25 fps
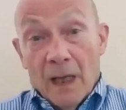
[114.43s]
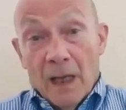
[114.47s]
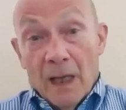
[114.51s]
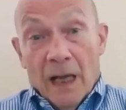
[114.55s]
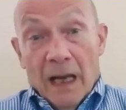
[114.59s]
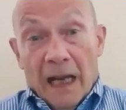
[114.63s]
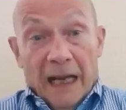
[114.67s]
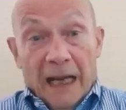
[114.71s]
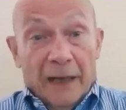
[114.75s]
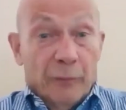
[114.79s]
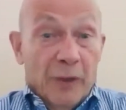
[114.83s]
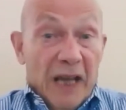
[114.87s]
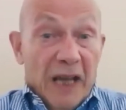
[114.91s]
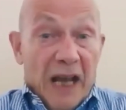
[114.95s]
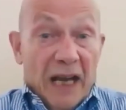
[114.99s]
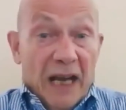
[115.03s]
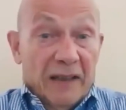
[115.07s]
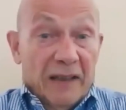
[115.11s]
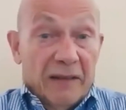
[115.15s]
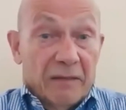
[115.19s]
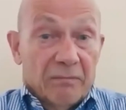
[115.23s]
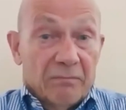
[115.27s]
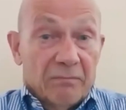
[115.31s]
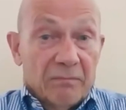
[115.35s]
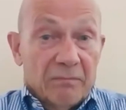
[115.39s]
Had we
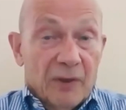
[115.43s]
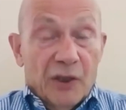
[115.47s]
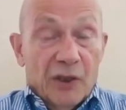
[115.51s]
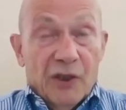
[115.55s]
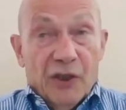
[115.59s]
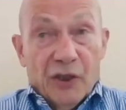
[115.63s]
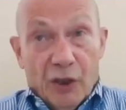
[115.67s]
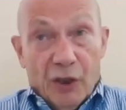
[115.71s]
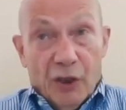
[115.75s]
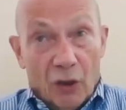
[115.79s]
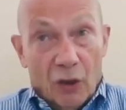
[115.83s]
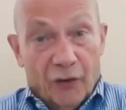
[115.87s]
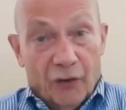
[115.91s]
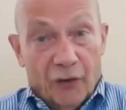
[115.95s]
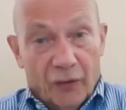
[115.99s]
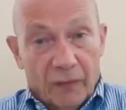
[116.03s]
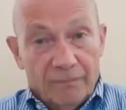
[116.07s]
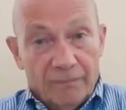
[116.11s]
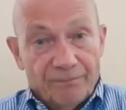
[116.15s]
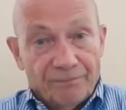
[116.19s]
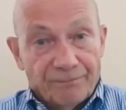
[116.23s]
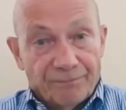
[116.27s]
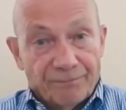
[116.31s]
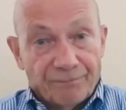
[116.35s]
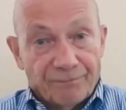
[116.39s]
had stocks
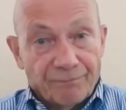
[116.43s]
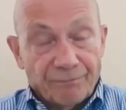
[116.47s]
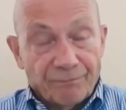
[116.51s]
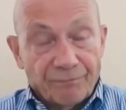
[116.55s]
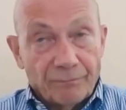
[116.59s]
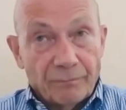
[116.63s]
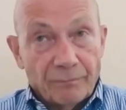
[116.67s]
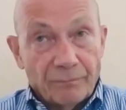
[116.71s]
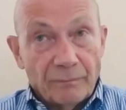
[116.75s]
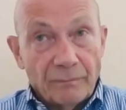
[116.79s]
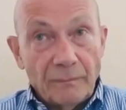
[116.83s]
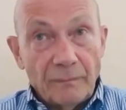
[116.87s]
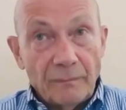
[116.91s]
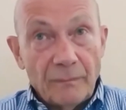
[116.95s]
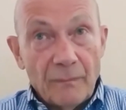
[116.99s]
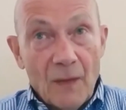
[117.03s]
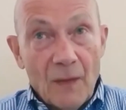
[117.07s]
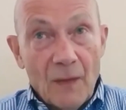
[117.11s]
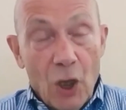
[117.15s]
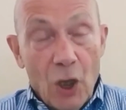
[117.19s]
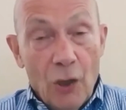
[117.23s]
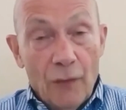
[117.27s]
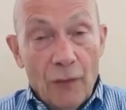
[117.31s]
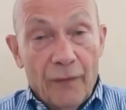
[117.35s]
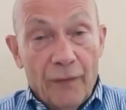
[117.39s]

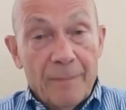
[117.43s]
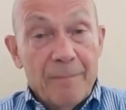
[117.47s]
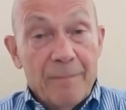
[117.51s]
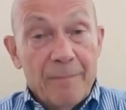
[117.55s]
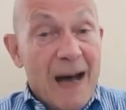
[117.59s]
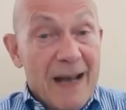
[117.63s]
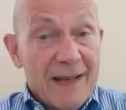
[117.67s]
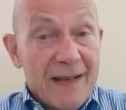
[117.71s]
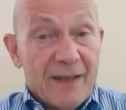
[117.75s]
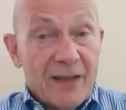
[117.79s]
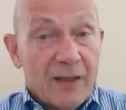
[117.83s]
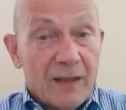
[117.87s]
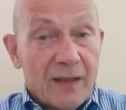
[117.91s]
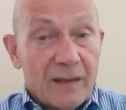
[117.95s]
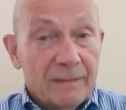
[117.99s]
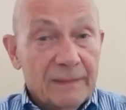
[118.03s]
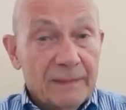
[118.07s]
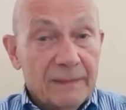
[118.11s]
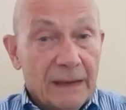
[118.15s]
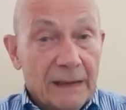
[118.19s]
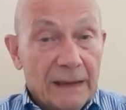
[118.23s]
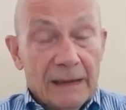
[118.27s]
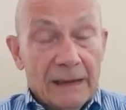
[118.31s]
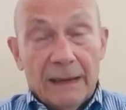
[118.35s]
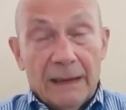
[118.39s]
of masks
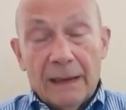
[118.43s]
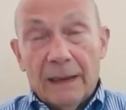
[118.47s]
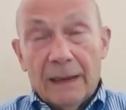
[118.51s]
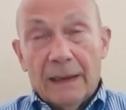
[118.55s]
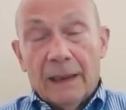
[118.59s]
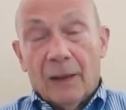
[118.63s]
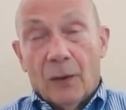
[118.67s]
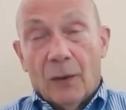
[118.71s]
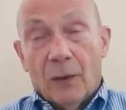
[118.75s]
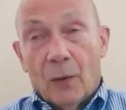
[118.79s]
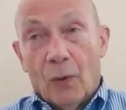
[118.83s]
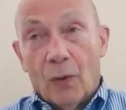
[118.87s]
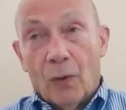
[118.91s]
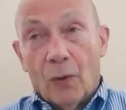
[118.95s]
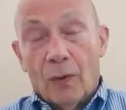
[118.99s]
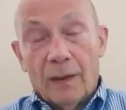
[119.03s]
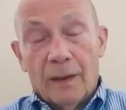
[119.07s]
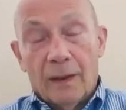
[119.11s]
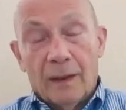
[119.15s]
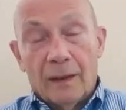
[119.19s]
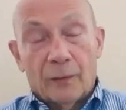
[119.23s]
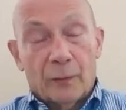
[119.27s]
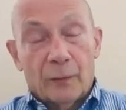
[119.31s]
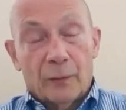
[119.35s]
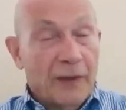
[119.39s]
or
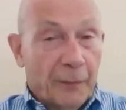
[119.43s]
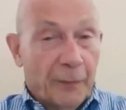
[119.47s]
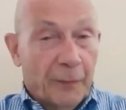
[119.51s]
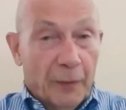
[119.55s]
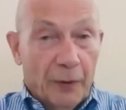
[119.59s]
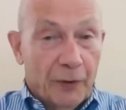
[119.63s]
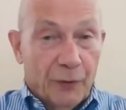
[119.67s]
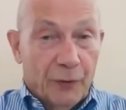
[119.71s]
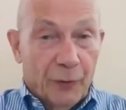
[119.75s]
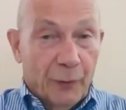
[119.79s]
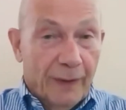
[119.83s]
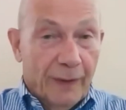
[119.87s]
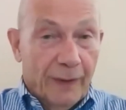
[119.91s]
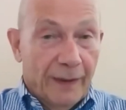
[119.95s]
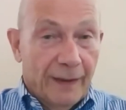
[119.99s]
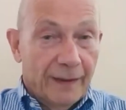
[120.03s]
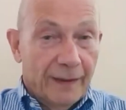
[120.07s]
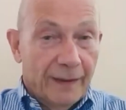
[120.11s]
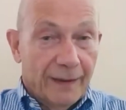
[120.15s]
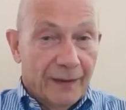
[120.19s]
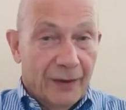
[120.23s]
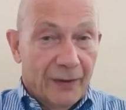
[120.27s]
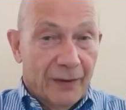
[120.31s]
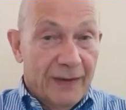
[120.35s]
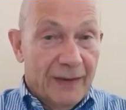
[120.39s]
respiratory
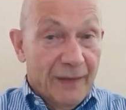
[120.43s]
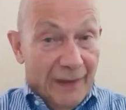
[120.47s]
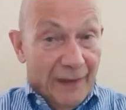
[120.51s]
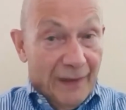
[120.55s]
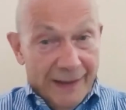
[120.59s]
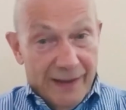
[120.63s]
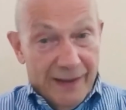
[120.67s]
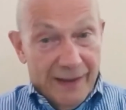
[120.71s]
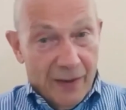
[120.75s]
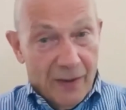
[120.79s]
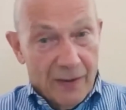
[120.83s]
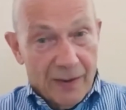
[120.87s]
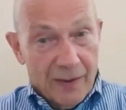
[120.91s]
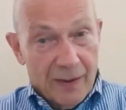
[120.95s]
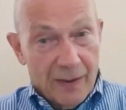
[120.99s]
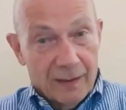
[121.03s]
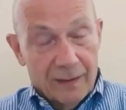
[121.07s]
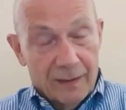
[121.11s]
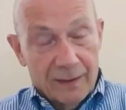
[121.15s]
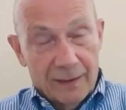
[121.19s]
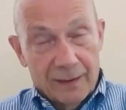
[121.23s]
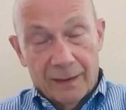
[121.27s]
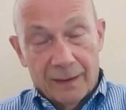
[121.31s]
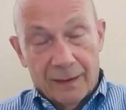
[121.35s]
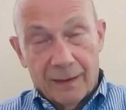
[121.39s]
devices
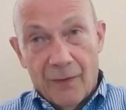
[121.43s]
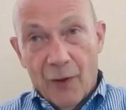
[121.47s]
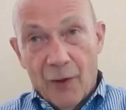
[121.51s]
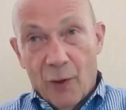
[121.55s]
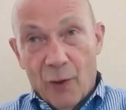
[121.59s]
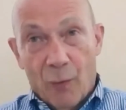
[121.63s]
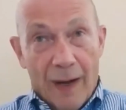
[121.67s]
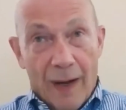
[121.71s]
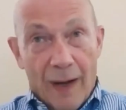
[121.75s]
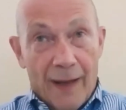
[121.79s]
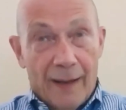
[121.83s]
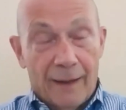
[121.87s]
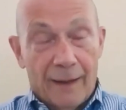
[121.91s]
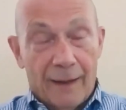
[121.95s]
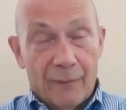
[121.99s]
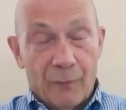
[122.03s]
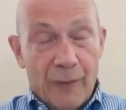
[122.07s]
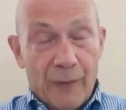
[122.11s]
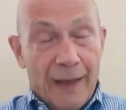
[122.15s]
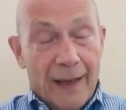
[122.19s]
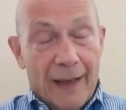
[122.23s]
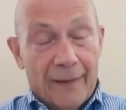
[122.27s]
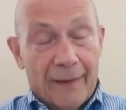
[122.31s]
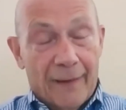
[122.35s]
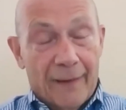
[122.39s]
the way we
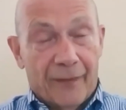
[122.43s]
have